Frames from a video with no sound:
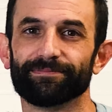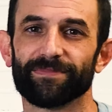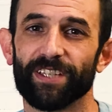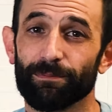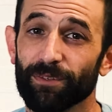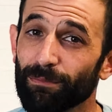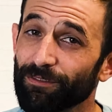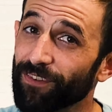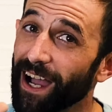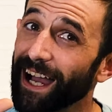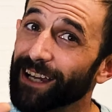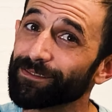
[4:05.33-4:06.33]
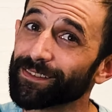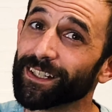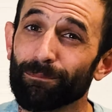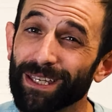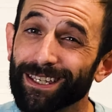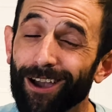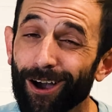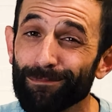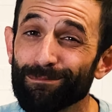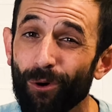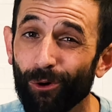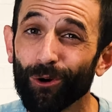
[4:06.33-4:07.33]
Tip number 5, become
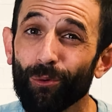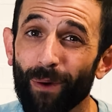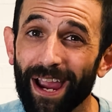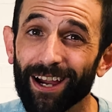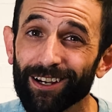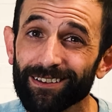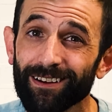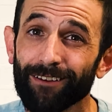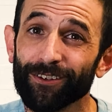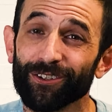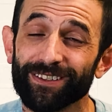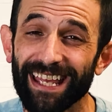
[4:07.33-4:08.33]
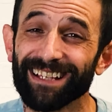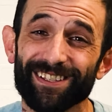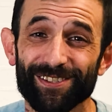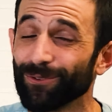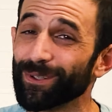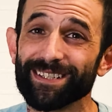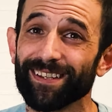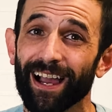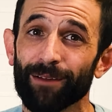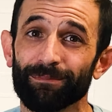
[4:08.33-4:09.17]
more aware of your daily screen time,